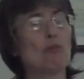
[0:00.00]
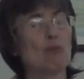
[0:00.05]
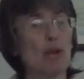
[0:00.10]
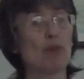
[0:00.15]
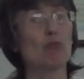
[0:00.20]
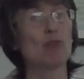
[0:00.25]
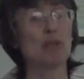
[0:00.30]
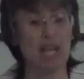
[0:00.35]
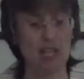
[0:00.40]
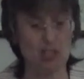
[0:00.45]

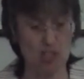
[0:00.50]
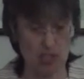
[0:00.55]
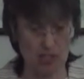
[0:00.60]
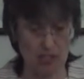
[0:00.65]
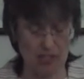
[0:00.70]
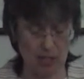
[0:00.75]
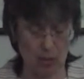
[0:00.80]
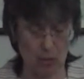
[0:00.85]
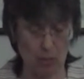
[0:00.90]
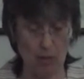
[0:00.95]

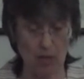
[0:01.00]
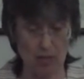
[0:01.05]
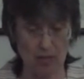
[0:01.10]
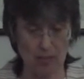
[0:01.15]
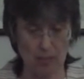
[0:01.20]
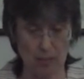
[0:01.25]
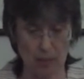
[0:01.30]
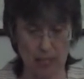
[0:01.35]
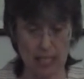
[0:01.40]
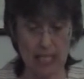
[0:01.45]
recreations that are
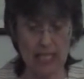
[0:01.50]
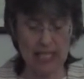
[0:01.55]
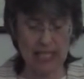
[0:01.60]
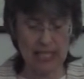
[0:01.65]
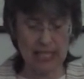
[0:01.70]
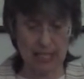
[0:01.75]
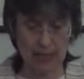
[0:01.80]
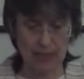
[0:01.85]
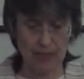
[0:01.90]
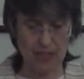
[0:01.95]
possible
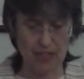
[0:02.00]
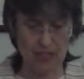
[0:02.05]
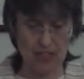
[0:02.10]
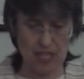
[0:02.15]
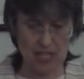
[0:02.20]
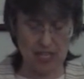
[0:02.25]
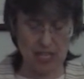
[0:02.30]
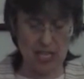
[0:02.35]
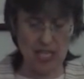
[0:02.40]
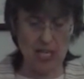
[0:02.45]
in the
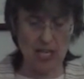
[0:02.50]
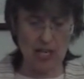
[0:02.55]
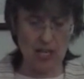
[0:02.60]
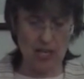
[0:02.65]
city